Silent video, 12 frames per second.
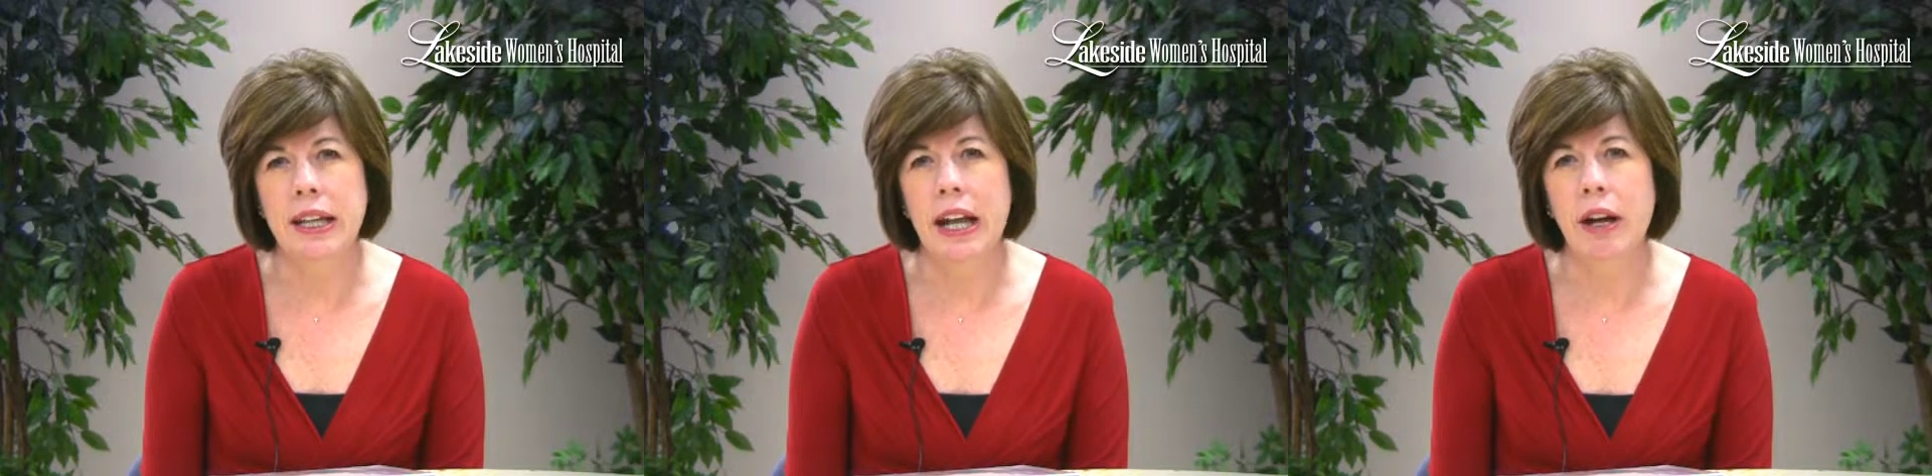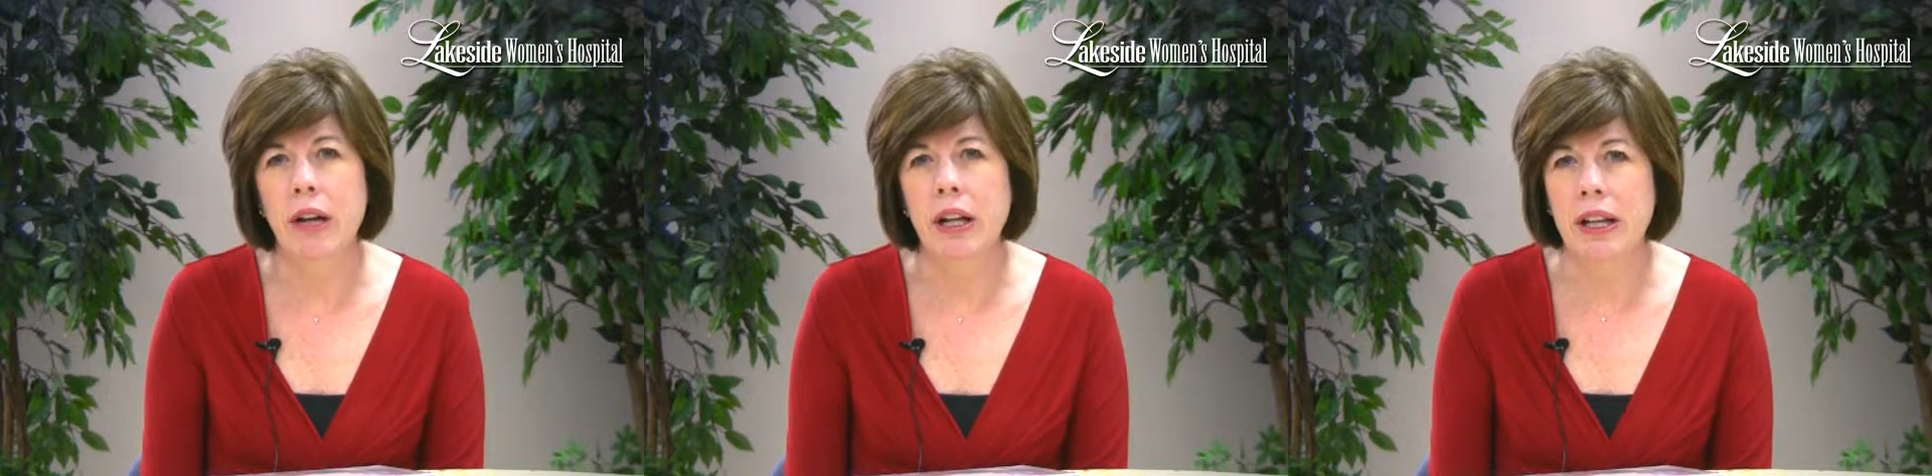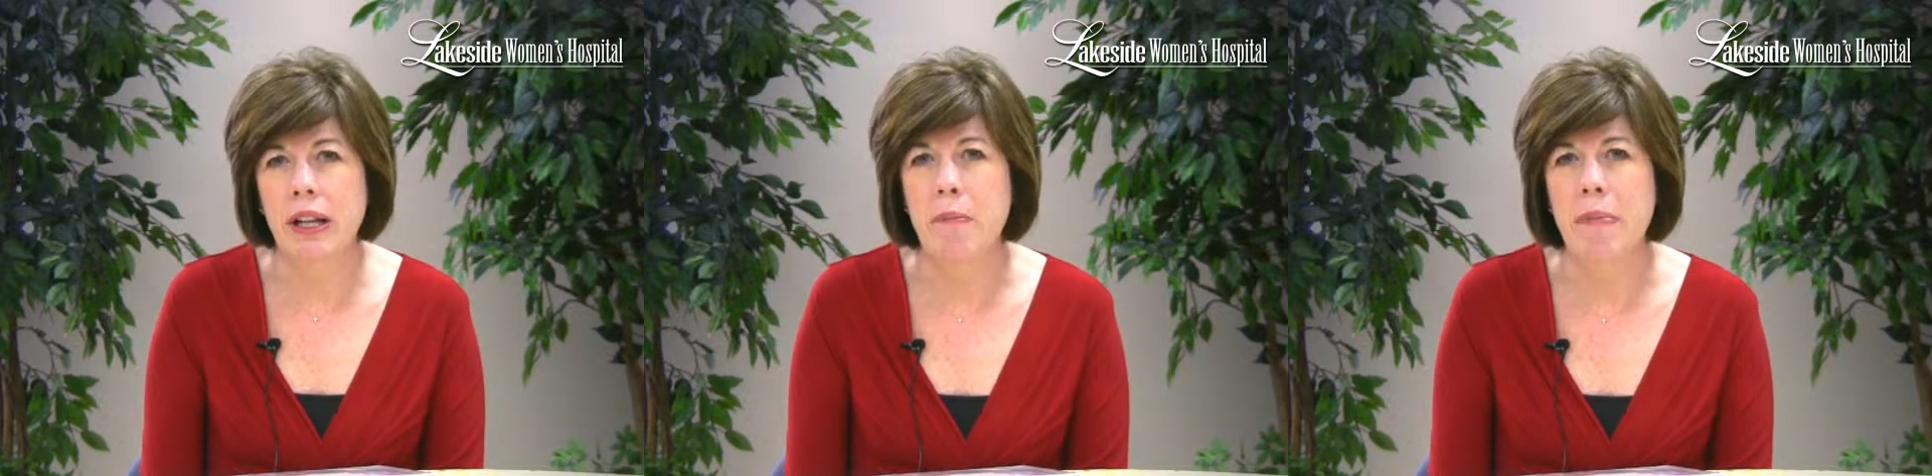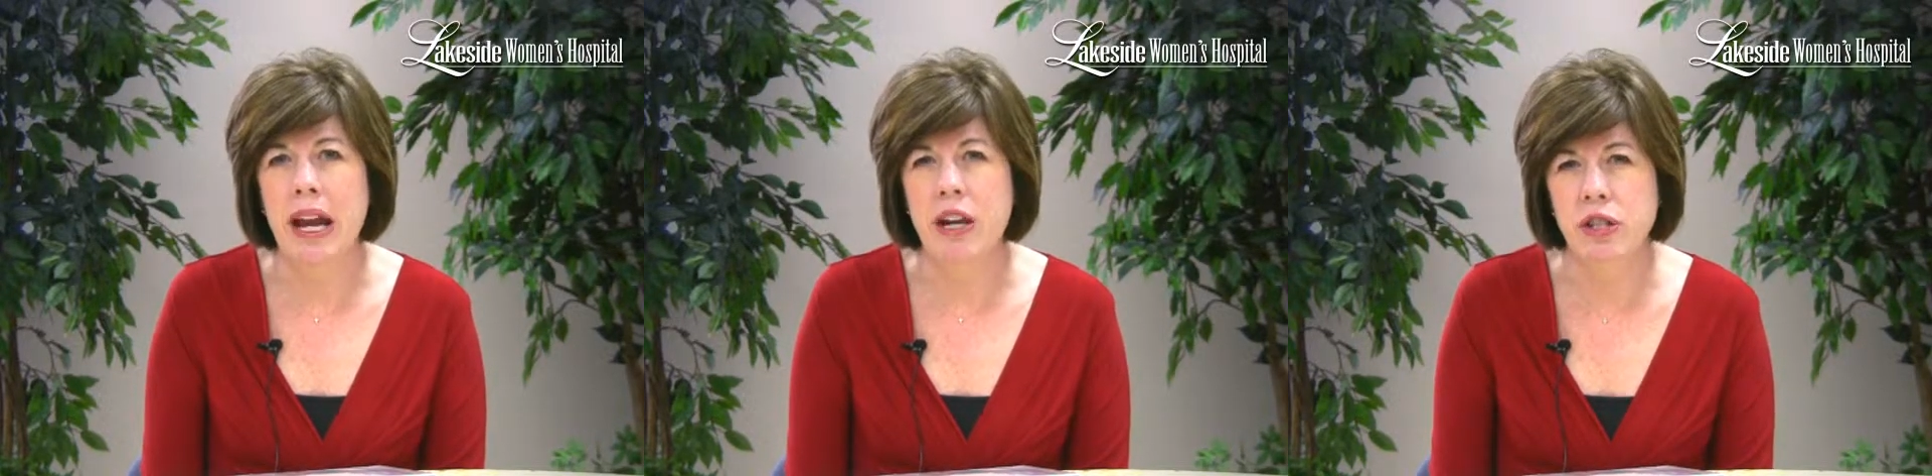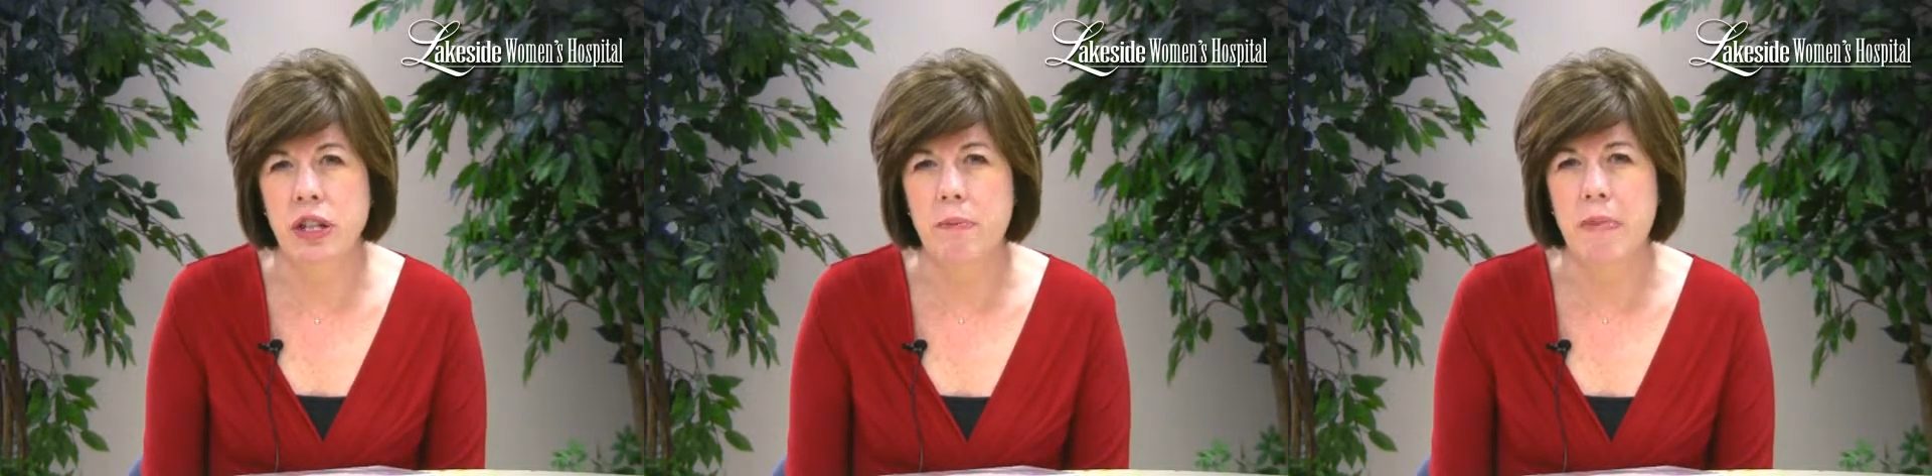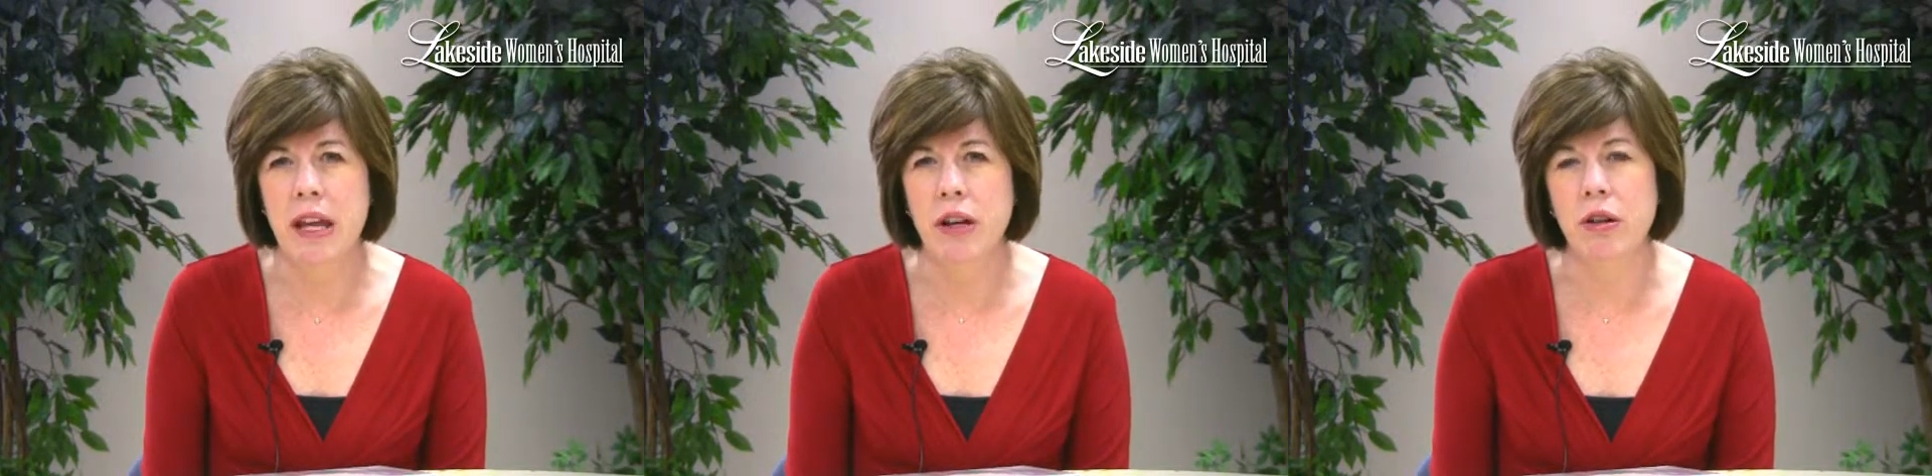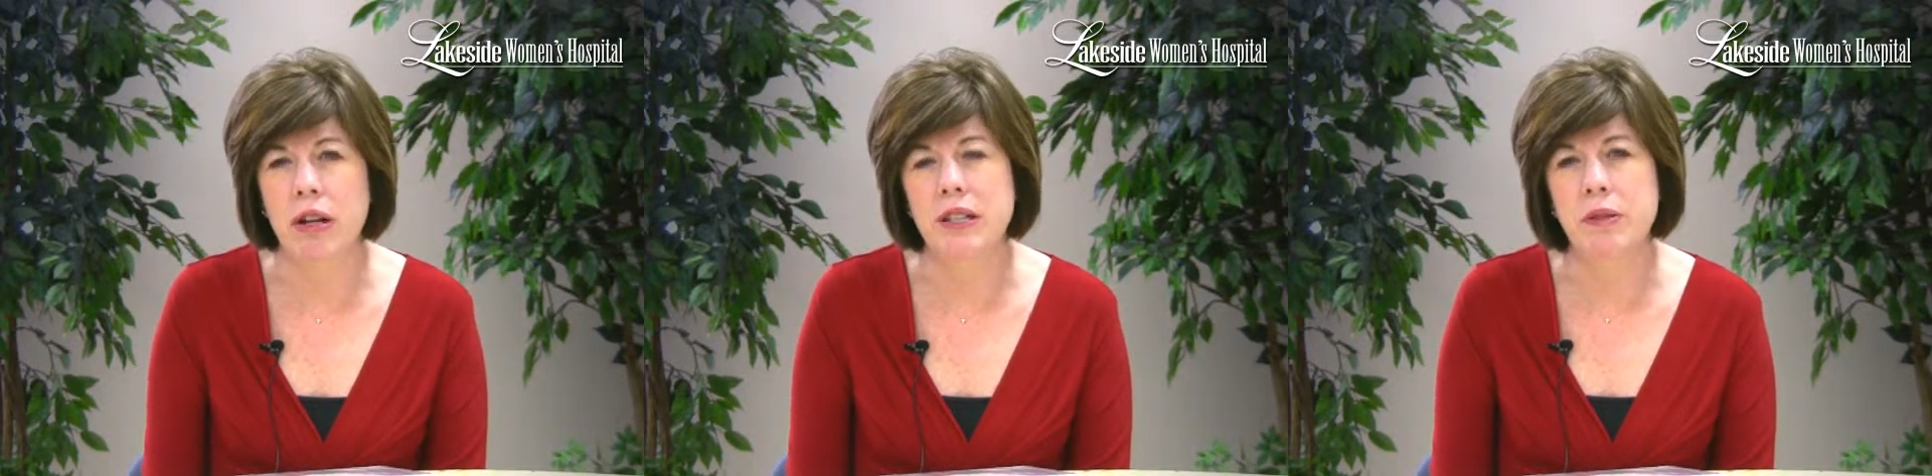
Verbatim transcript: caring, and compassionate a manner